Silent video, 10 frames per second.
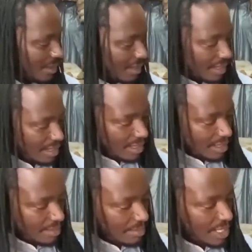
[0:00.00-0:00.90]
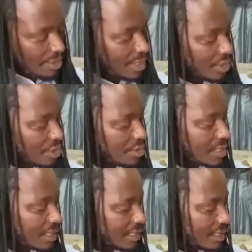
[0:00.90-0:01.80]
uh, now
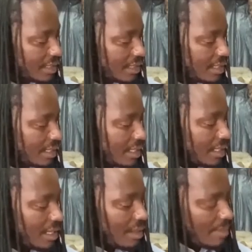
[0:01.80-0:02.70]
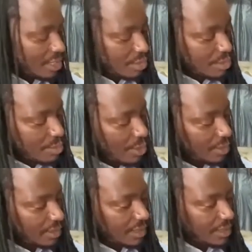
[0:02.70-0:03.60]
introducing the mushroom
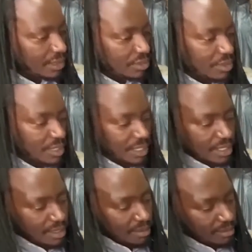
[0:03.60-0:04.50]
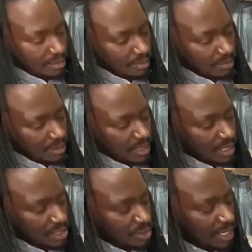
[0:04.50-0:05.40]
spawn into the uh,
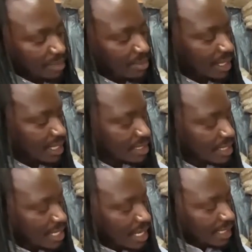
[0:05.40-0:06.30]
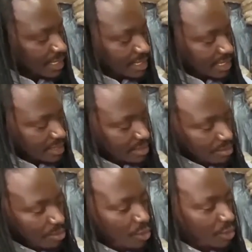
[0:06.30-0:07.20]
sugarcane bagasse. this is
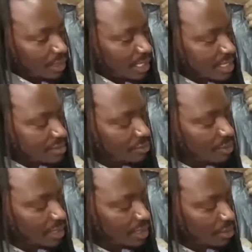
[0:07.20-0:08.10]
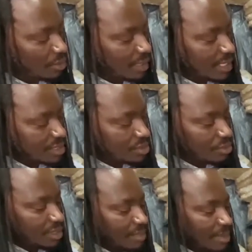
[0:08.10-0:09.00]
more or less fully colonized. So
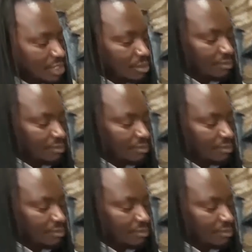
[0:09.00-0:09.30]
the mushroom